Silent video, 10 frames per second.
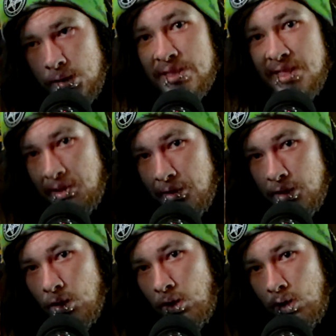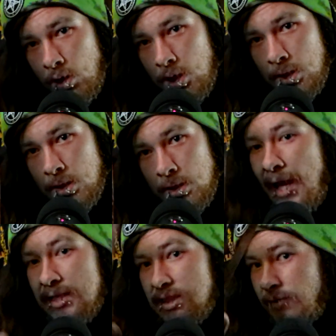when stealing a car?
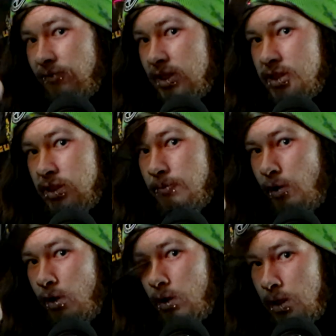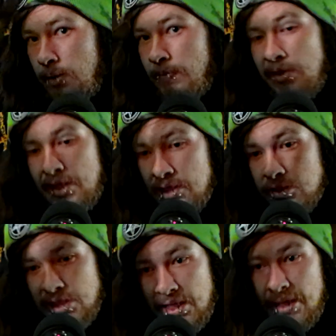That's a fishy part. But then you
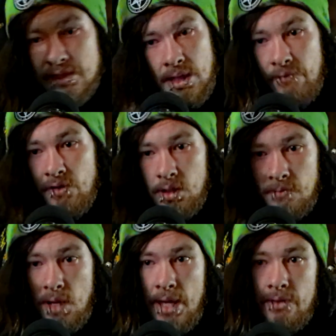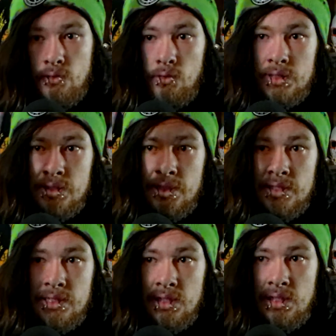see it's not fucking Michael. It's
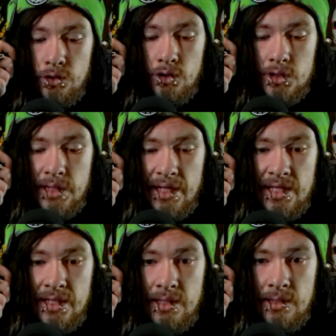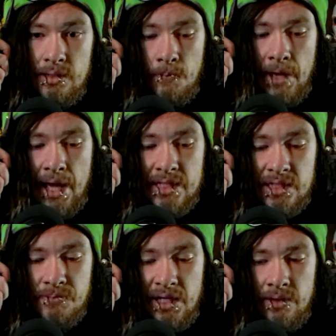this dude looks like he could pass
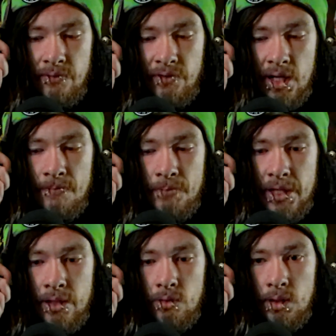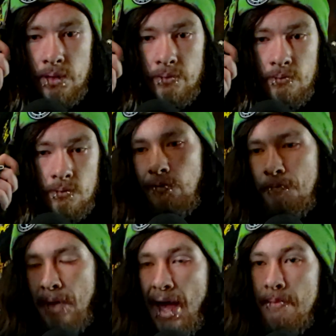as being the fucking Penguin from
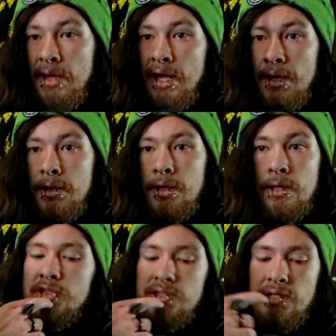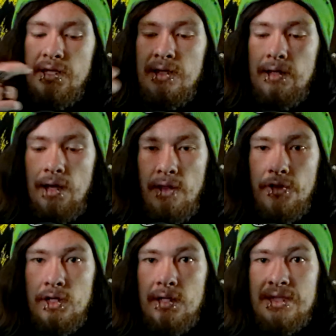Batman. He's the
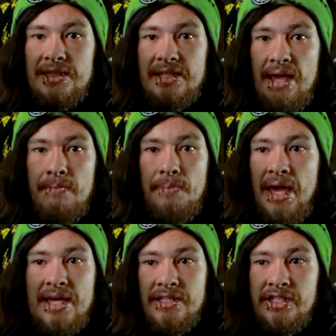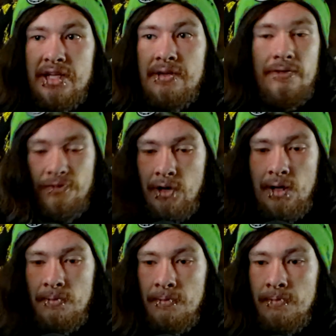other escape patient
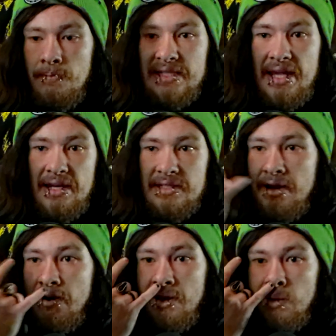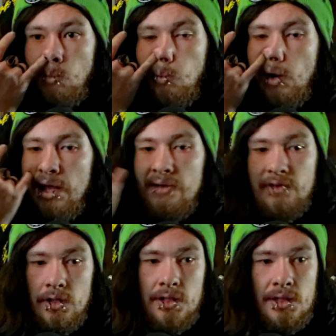from the sanitarium or
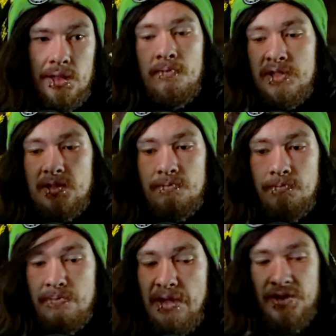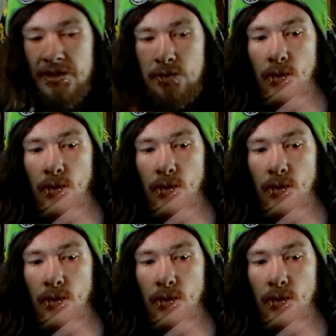whatever. From Smith's